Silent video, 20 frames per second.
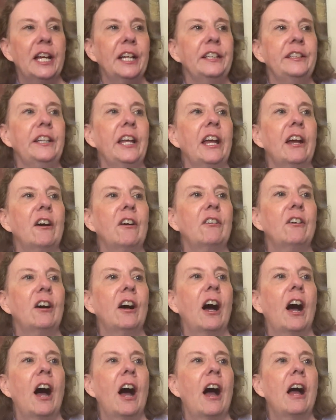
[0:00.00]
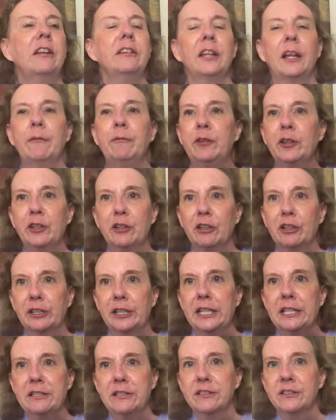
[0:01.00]
Now, I love to cook.
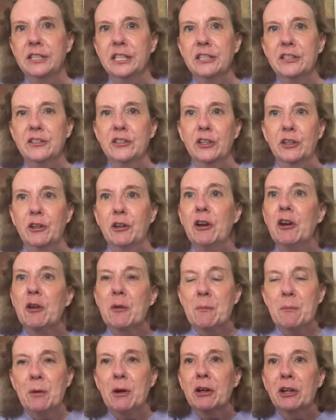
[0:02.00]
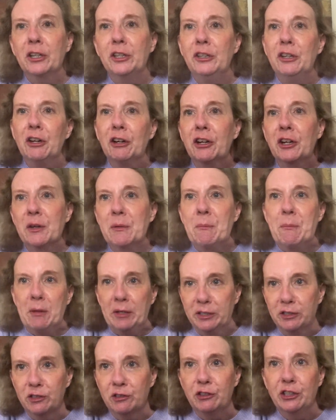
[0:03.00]
This is a cookbook nook
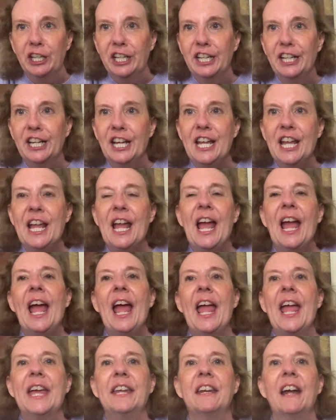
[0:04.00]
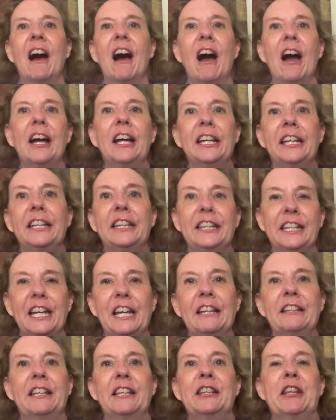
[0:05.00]
mystery. And I
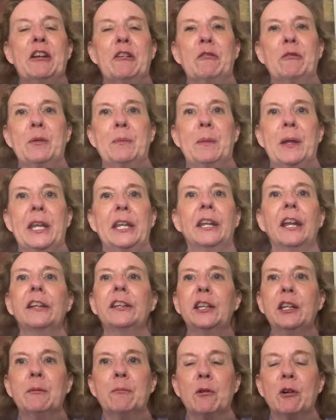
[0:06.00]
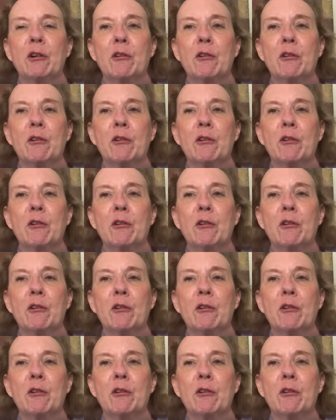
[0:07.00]
think that there would be nothing more